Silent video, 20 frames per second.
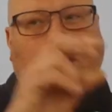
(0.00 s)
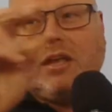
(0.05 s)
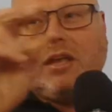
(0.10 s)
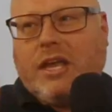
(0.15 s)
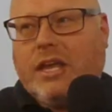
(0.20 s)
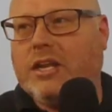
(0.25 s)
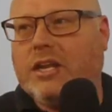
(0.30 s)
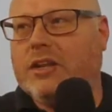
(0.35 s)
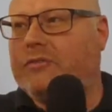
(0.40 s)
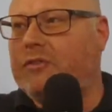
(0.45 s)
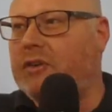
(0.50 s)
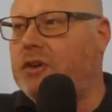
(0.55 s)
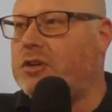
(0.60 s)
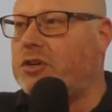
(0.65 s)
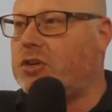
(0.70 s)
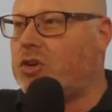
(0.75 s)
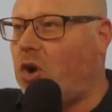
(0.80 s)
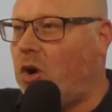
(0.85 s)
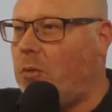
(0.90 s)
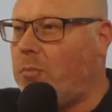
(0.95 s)
in inverted
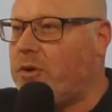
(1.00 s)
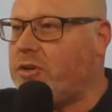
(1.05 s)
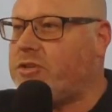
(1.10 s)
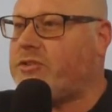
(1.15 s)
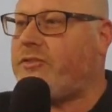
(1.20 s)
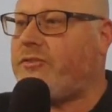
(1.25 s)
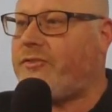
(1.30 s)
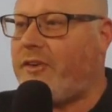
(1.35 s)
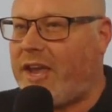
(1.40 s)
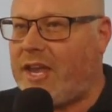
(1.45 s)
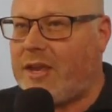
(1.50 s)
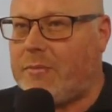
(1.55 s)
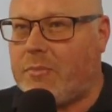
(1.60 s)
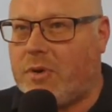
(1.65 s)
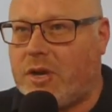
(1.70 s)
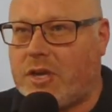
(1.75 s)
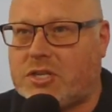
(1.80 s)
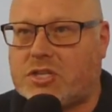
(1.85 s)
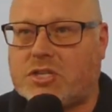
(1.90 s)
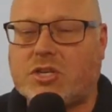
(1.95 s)
commas,
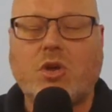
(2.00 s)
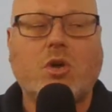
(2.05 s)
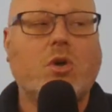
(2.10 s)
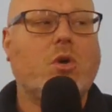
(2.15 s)
famous